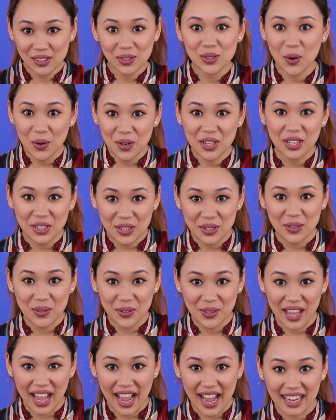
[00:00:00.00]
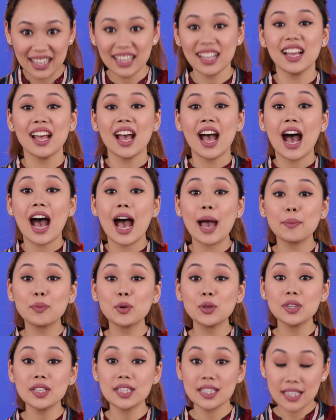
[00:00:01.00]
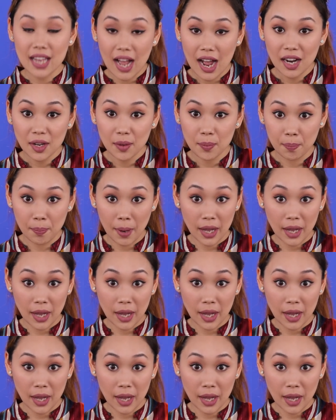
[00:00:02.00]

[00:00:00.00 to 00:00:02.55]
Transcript: You don't need to do that. I'm gonna start